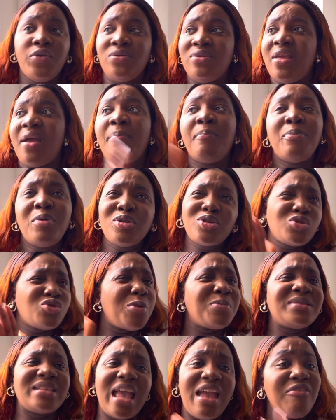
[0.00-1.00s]
There are bus
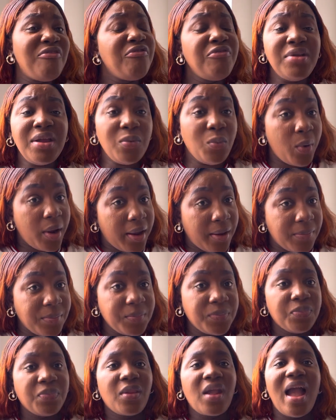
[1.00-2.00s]
stops everywhere,
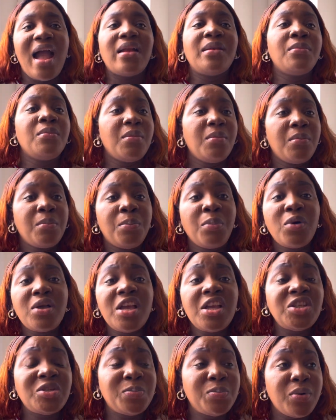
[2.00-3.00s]
and
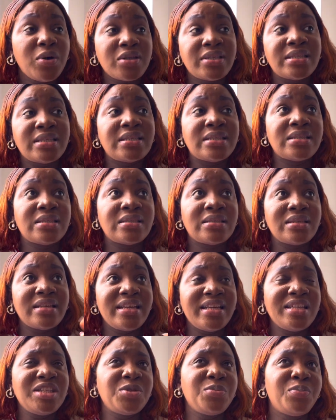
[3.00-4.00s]
each bus
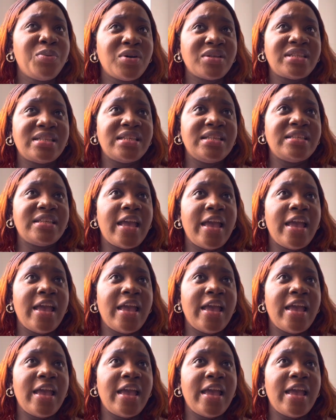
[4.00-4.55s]
is